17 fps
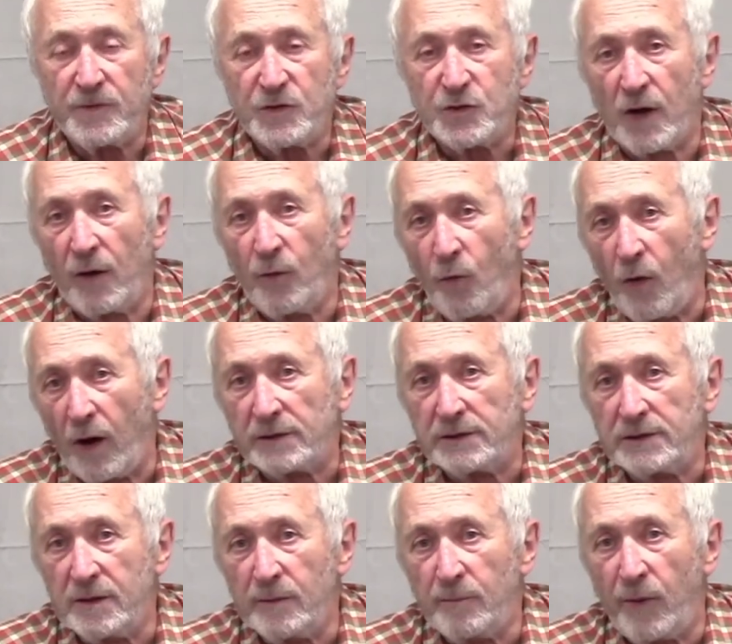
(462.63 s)
So I walked
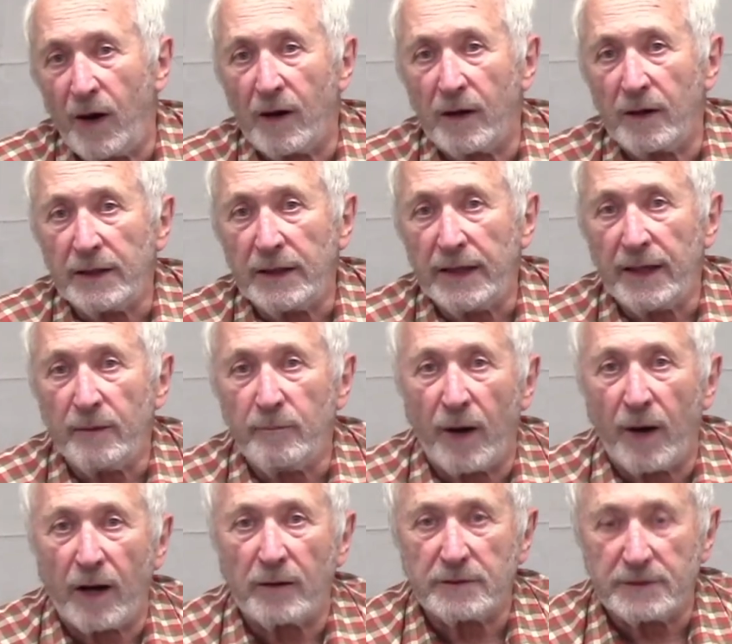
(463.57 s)
to the barn and
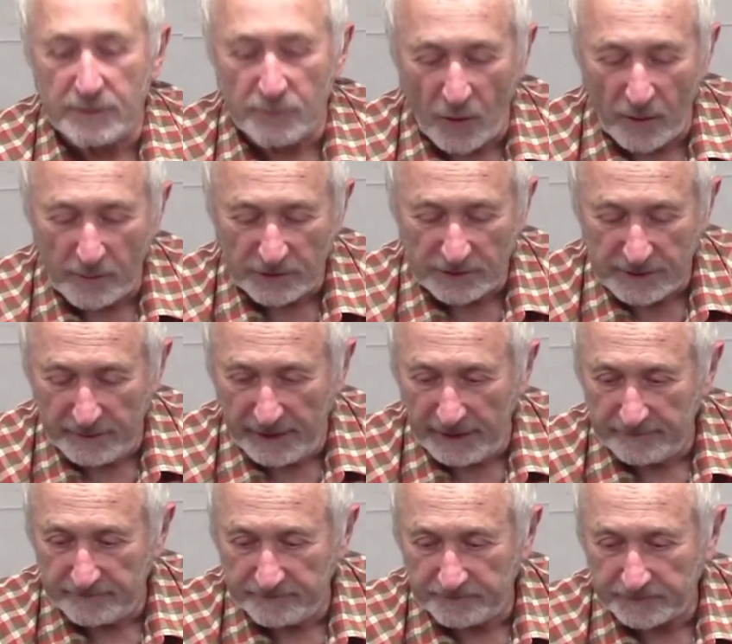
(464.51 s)
borrowed some rubber
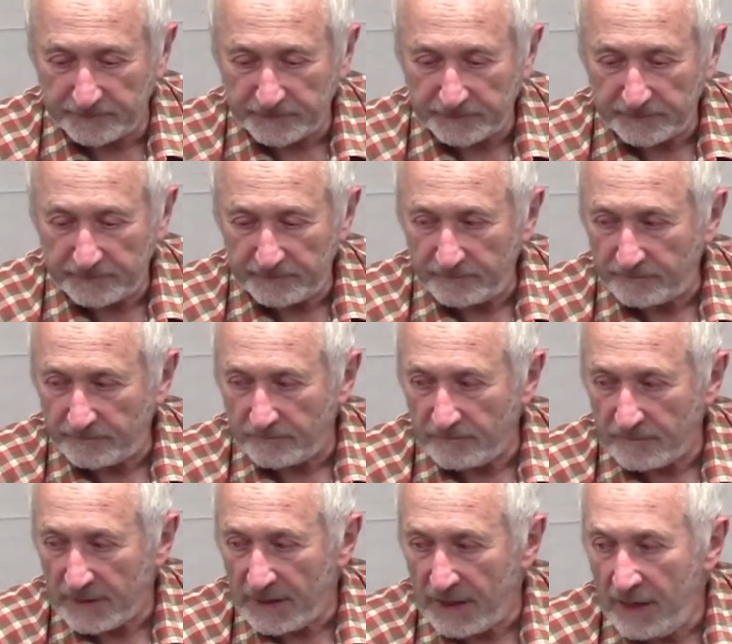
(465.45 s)
cement.
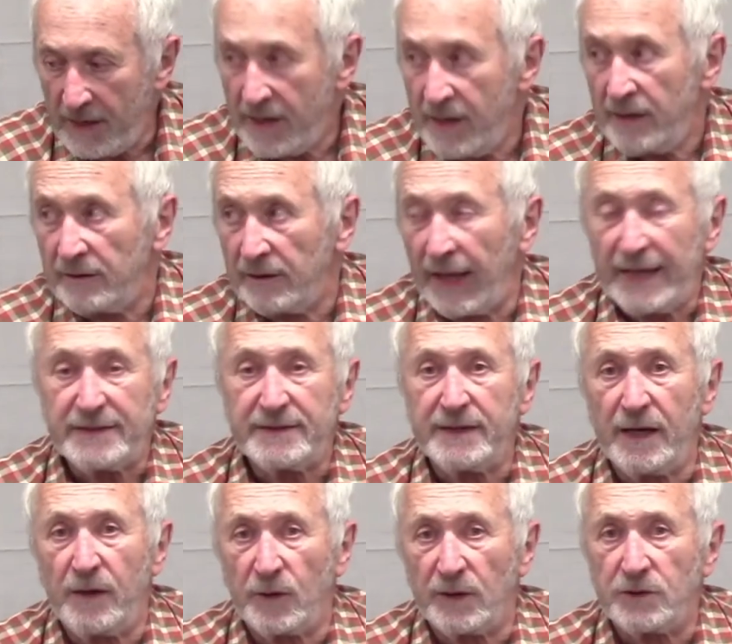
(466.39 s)
The last
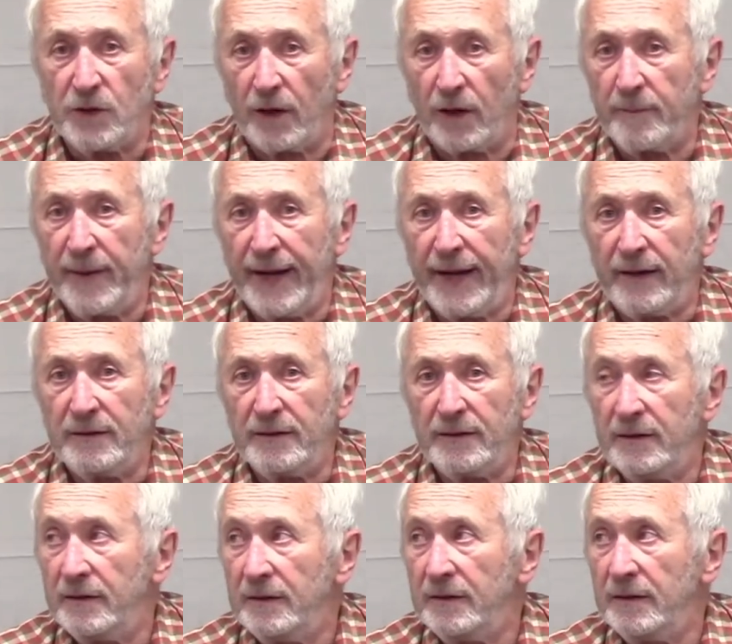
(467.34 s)
thing I want to talk about
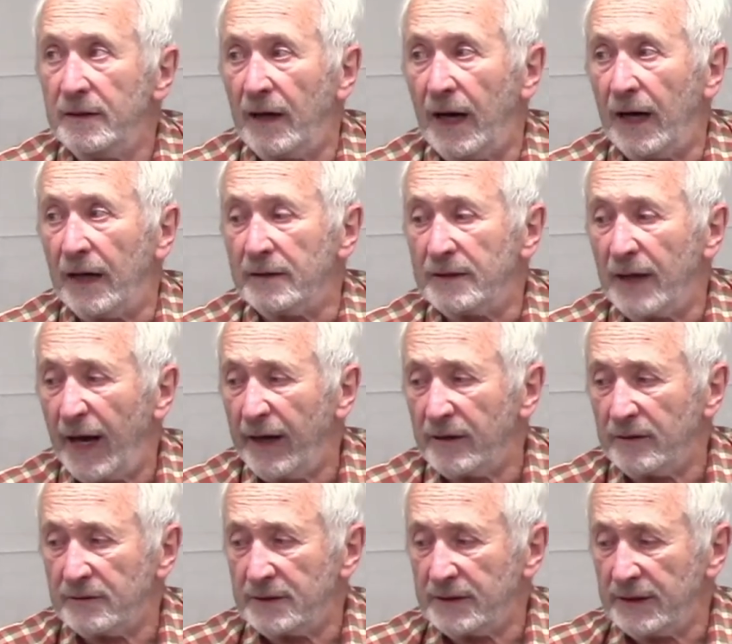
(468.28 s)
on
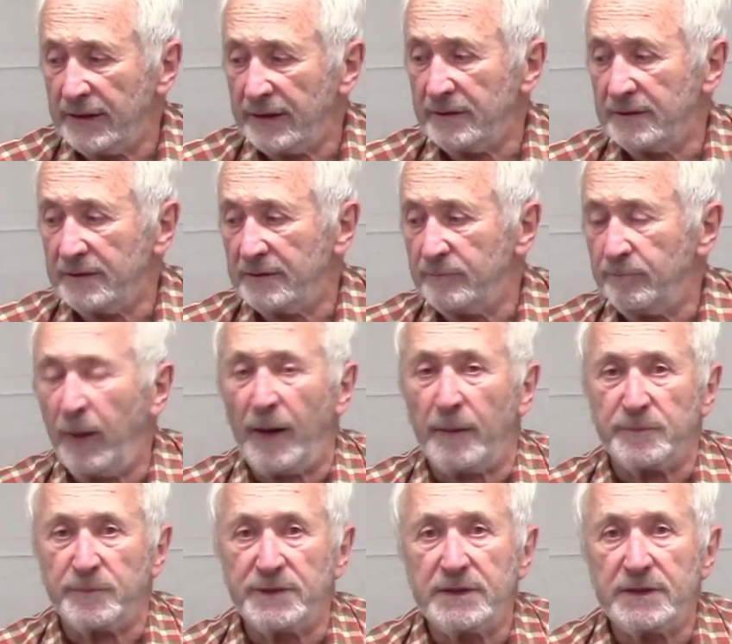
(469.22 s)
tires is pumps.